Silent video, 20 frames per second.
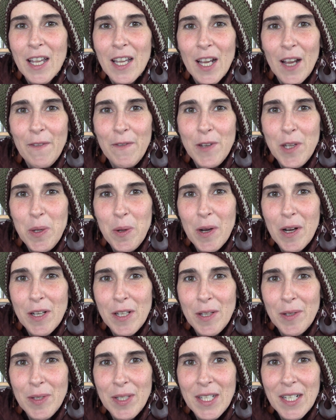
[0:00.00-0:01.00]
if you are
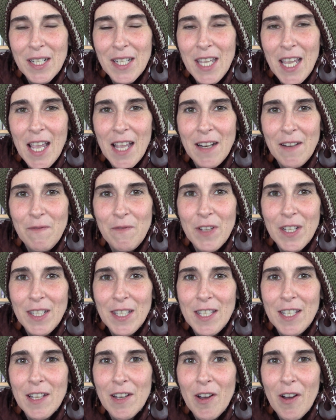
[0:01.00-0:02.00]
using a Canon
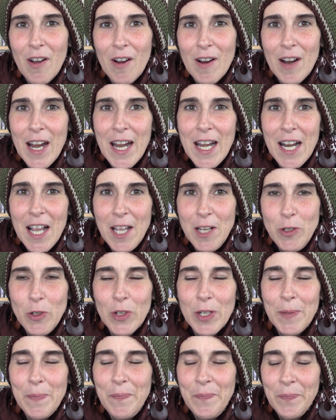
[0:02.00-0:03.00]
Vixia r800.